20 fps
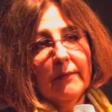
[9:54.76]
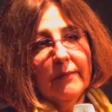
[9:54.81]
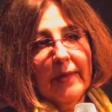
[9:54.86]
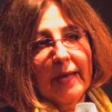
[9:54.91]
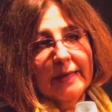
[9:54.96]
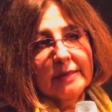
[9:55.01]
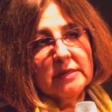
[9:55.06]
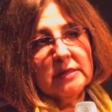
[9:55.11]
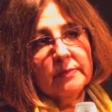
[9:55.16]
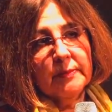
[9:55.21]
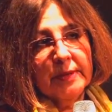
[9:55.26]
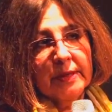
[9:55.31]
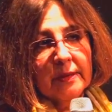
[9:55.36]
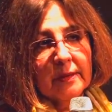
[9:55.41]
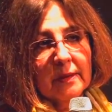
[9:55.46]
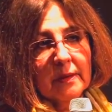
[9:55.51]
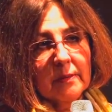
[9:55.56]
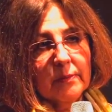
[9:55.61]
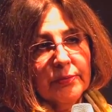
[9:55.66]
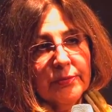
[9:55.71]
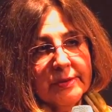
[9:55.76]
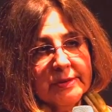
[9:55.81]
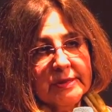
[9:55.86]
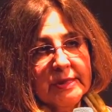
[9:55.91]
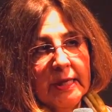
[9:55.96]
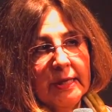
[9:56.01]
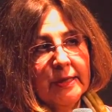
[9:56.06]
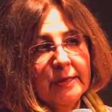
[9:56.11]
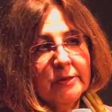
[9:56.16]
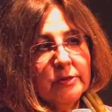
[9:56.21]
that's been
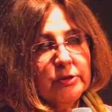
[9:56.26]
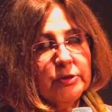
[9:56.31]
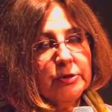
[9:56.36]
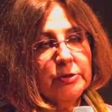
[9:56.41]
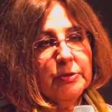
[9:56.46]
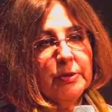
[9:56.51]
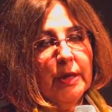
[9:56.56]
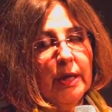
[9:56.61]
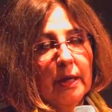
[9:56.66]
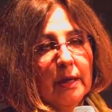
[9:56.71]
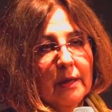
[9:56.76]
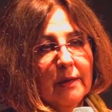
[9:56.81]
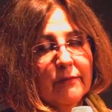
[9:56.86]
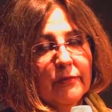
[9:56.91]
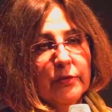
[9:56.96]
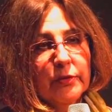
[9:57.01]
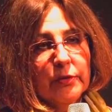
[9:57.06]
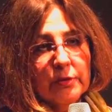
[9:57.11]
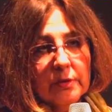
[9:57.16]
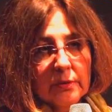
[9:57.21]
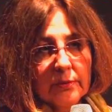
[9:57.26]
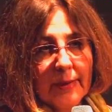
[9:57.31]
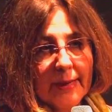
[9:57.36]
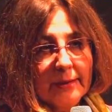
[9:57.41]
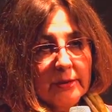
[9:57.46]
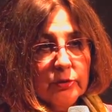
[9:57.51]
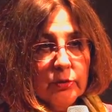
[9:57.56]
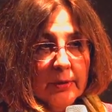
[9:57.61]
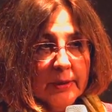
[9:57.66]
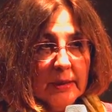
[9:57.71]
presented to the head of the Nuclear
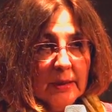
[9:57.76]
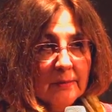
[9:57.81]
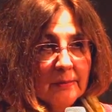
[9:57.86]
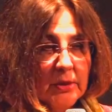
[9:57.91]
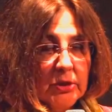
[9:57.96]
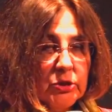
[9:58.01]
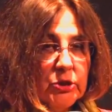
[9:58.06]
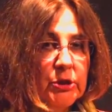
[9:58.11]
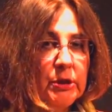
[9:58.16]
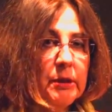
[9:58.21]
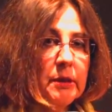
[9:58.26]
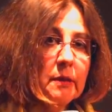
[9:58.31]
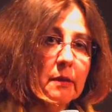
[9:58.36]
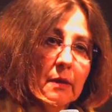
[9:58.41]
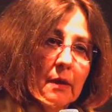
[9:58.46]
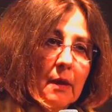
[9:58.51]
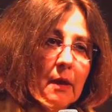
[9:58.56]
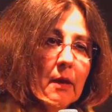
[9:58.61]
Regulatory Commission,